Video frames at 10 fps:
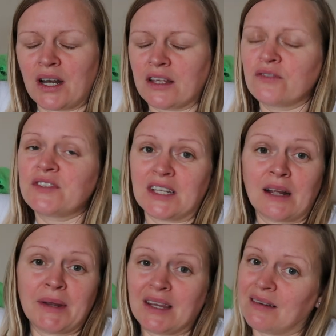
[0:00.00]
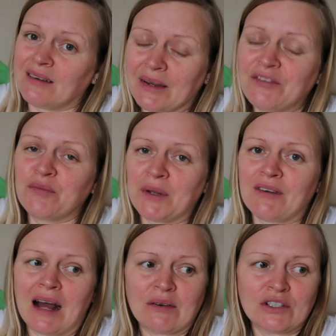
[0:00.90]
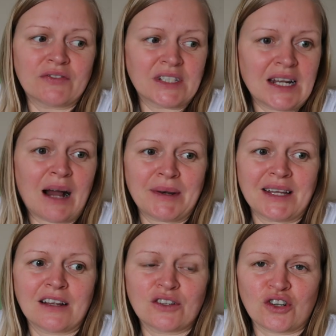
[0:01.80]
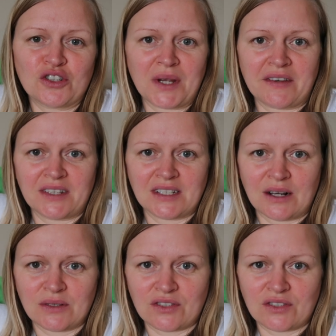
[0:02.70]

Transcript: like, you've seen how many, if you've been around, you've seen how many toys we have in this house.